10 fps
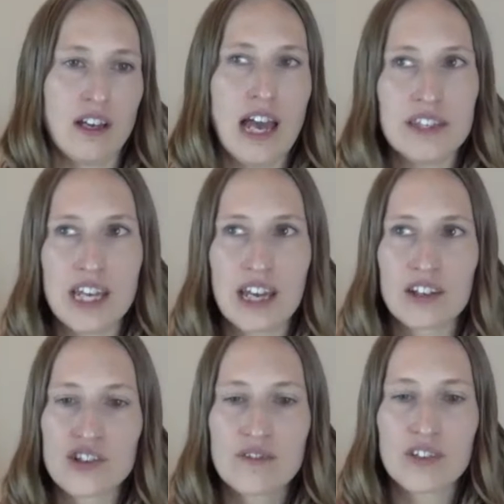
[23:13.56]
and the
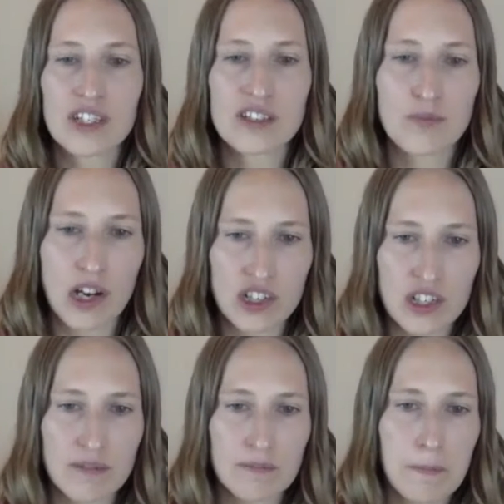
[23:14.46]
energy of
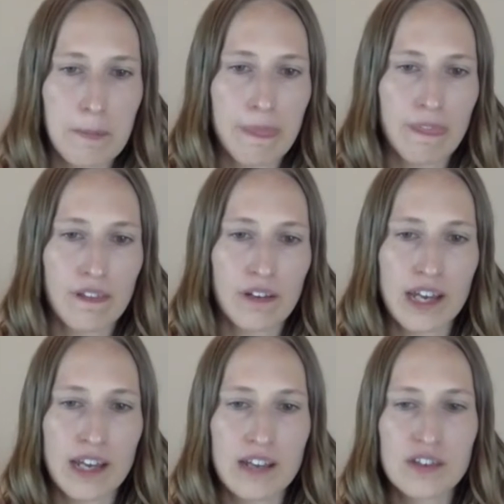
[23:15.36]
expression.
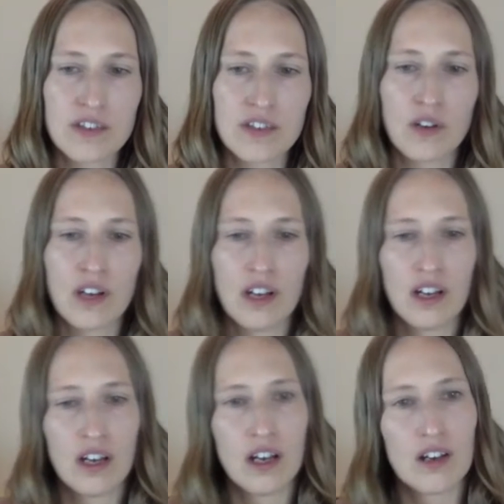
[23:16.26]
Okay, so
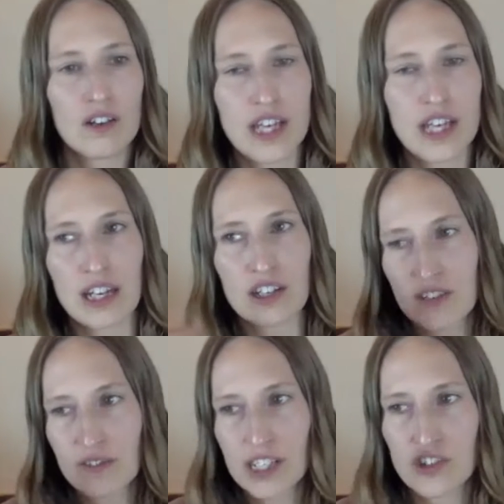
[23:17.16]
the energy
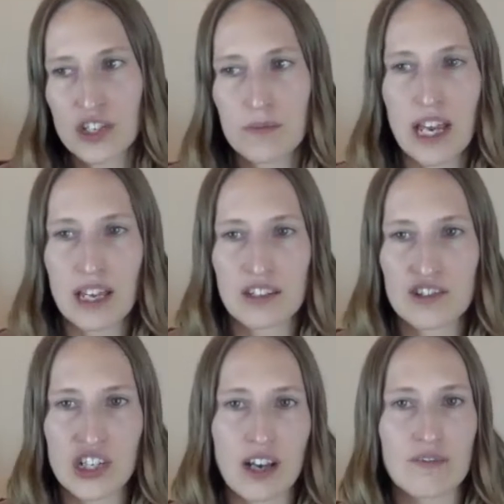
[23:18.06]
of leadership, the
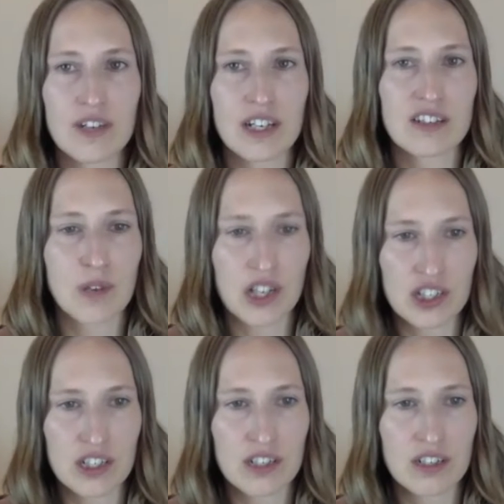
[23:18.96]
energy of
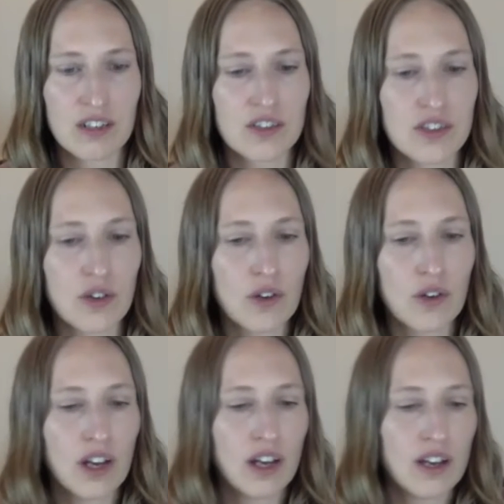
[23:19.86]
expression. So
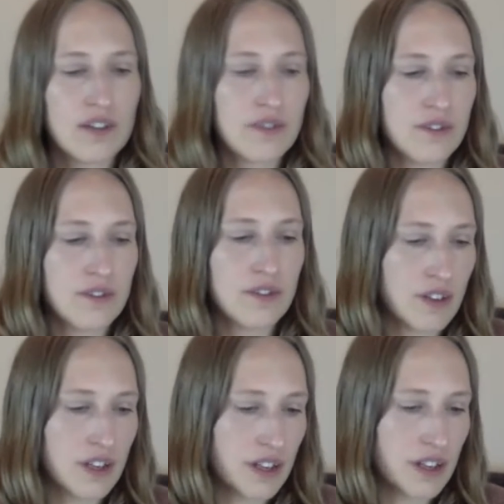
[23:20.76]

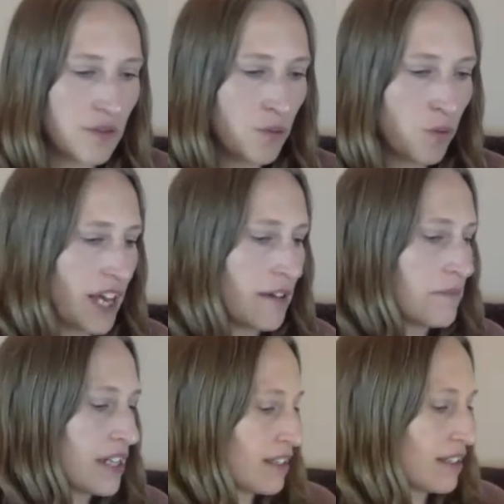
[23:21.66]
what that
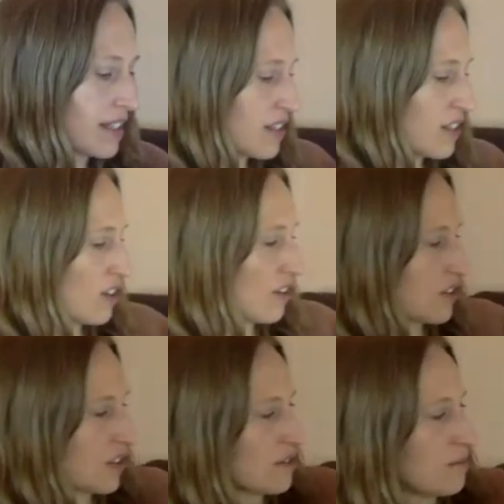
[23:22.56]
means is there
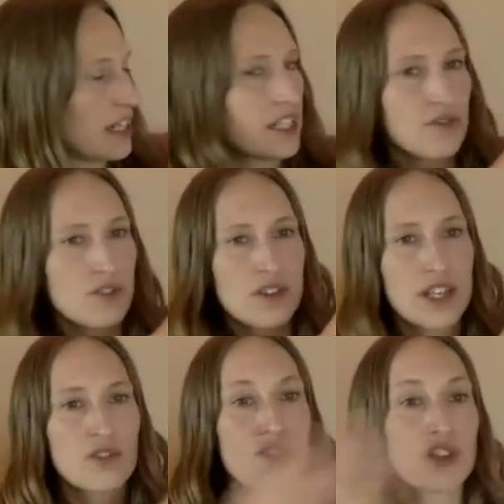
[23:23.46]
are many different
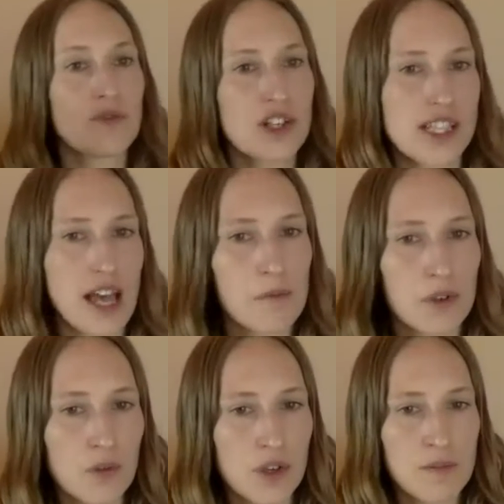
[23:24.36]
things. So for
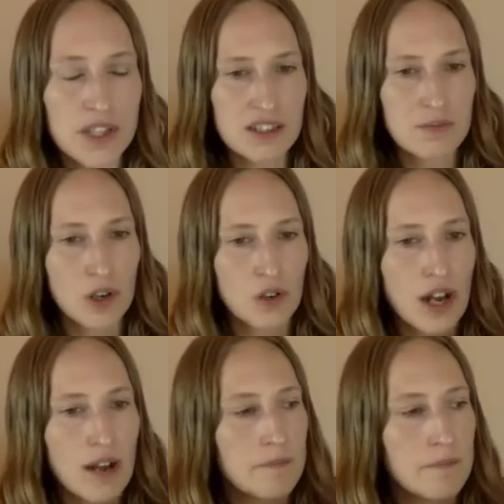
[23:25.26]
example, with a business
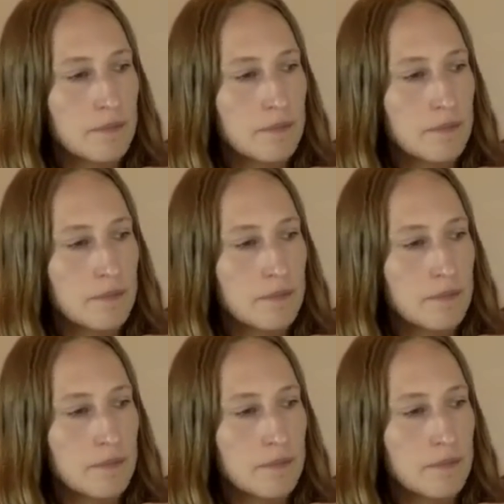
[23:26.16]
program,